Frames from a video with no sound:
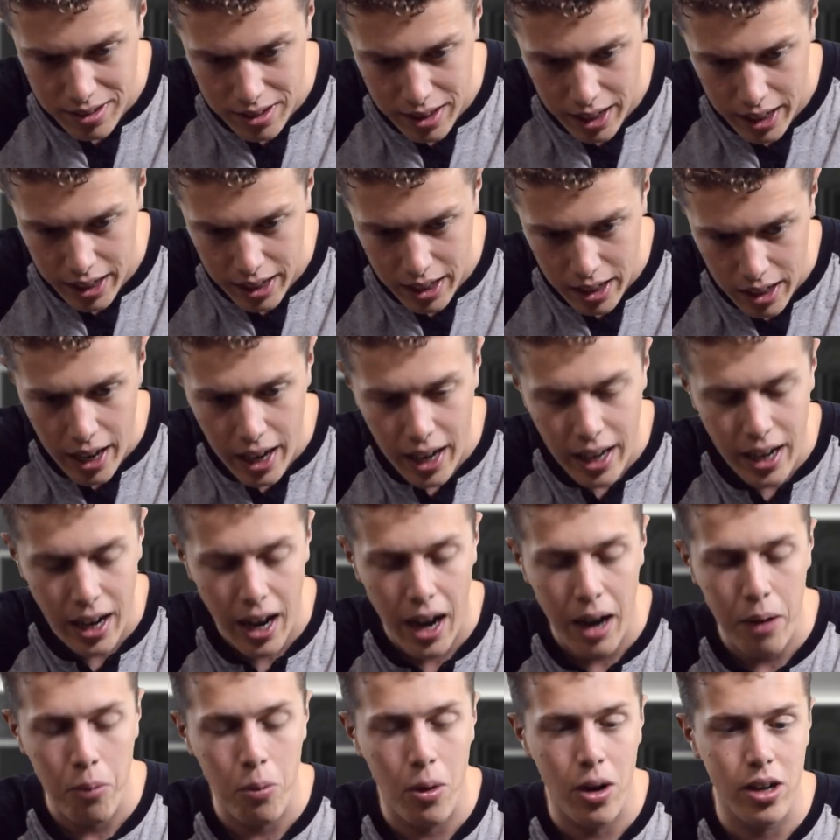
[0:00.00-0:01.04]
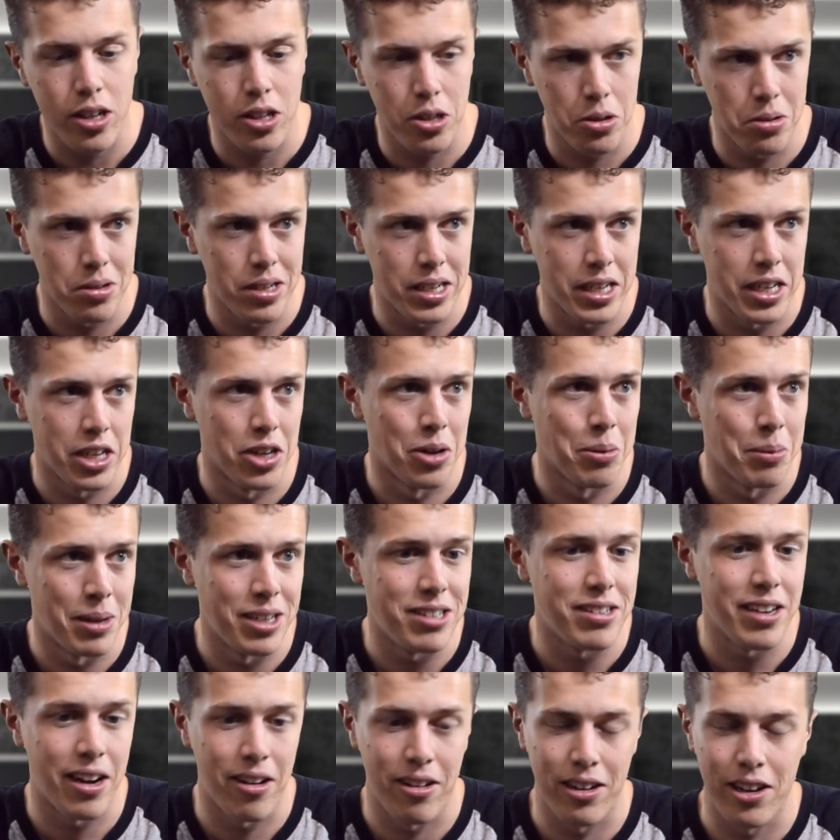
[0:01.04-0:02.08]
thing, and I want you to hear me
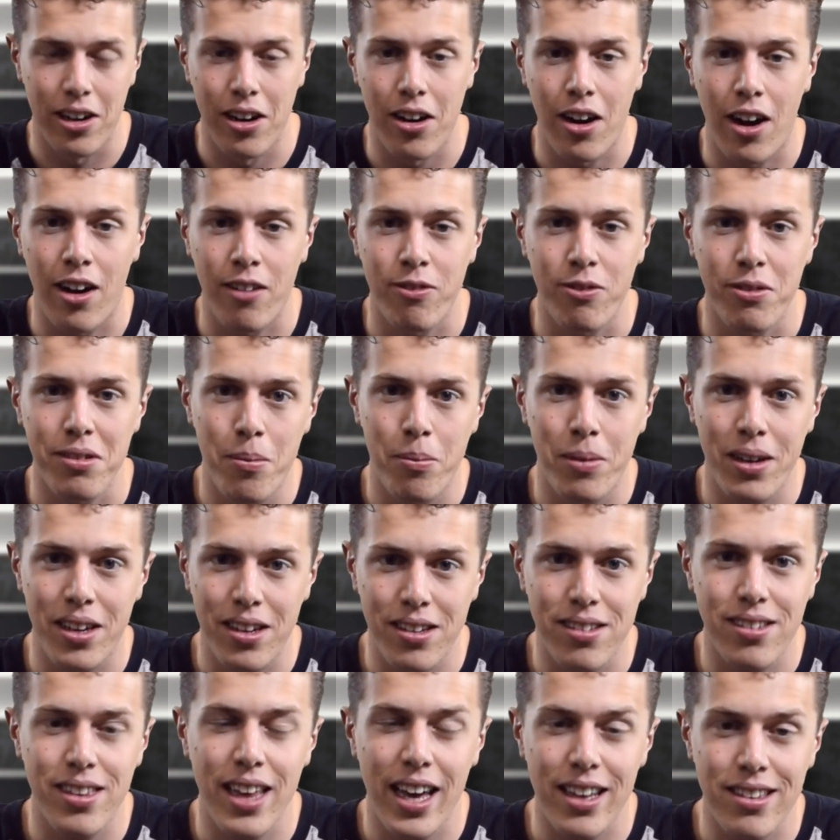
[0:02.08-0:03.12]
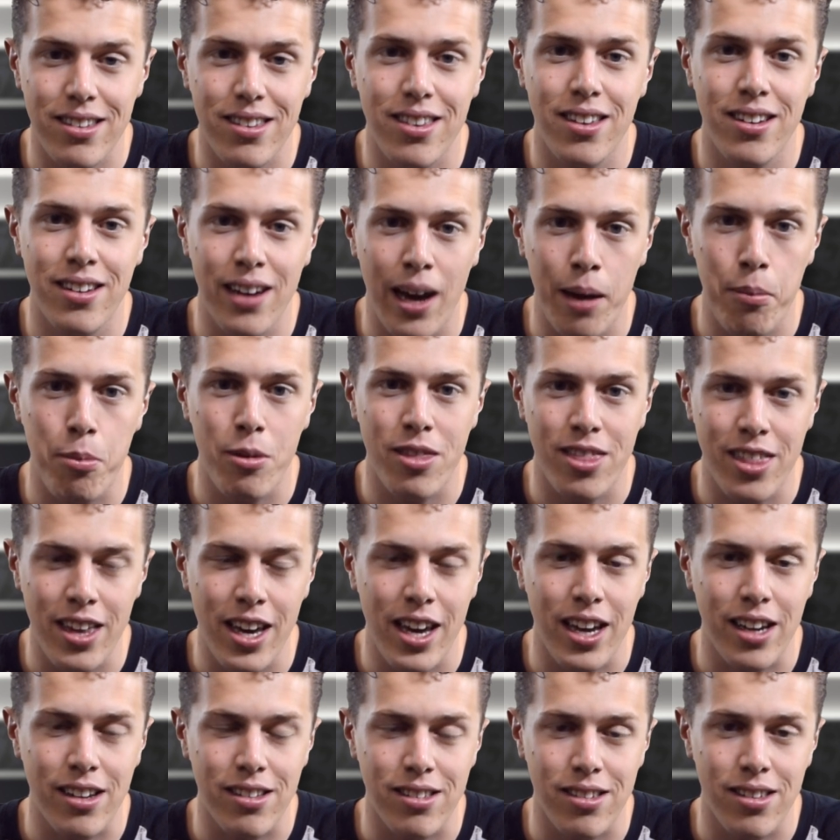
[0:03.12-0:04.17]
tearing it off because that's the type of
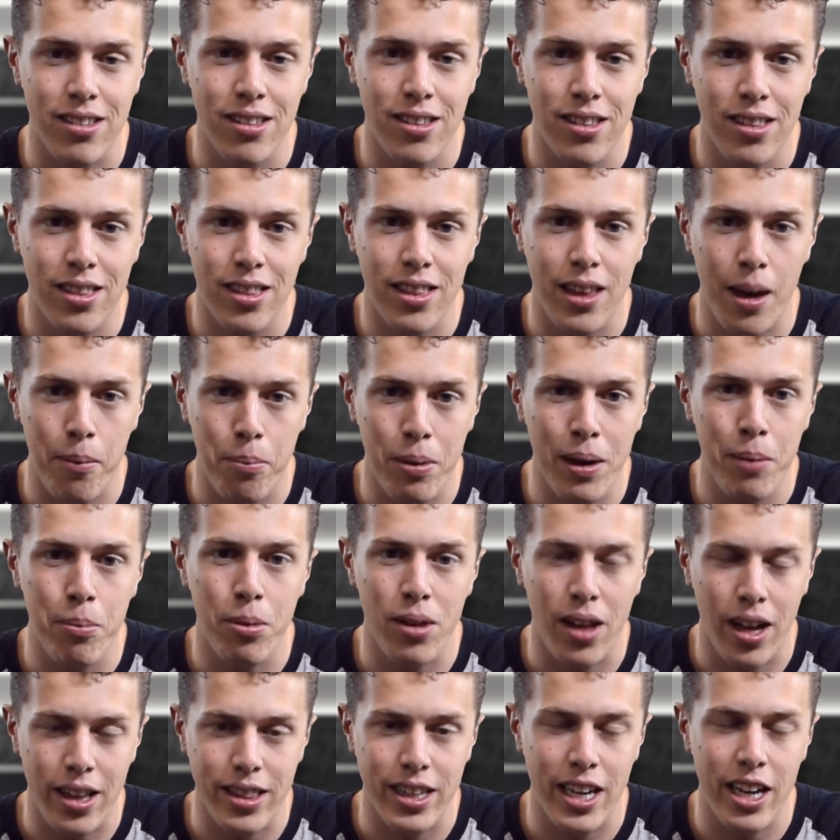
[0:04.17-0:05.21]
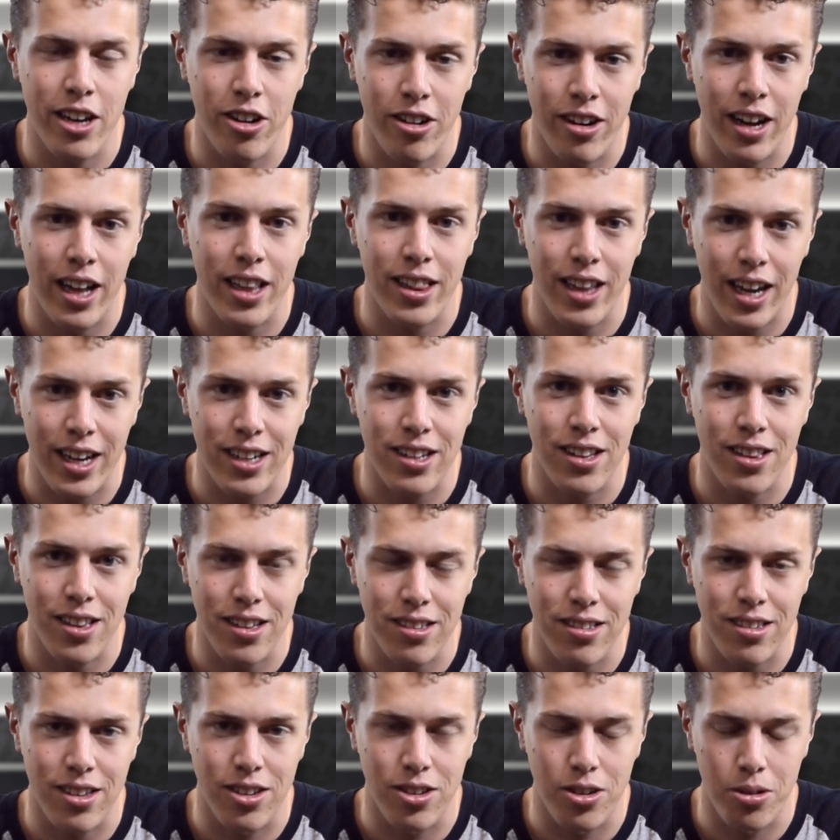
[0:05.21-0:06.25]
things that people on the internet like to
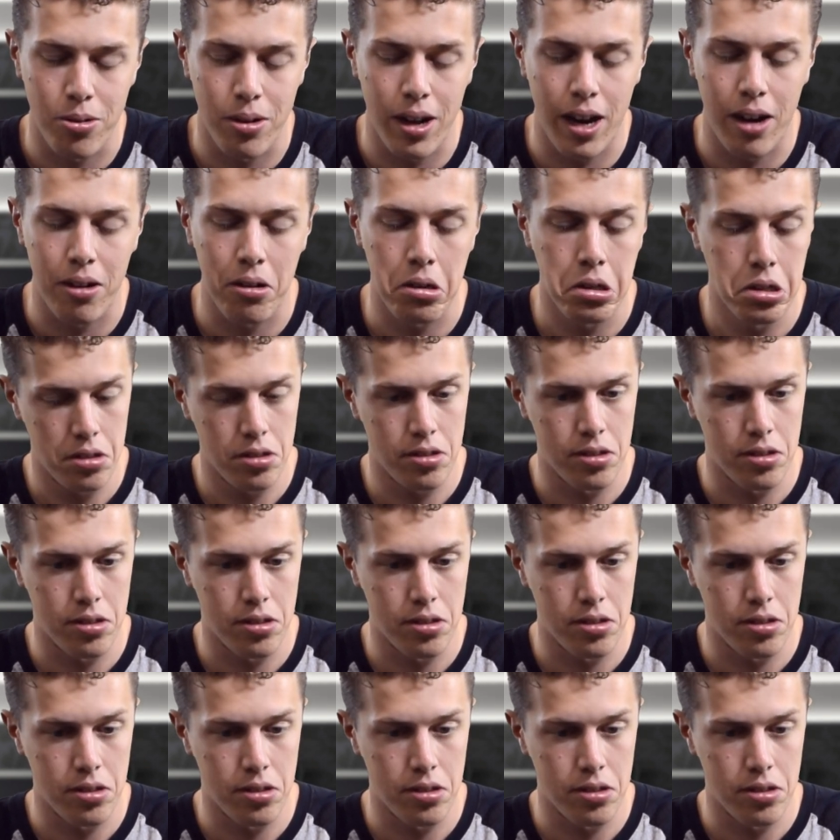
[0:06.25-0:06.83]
listen to now.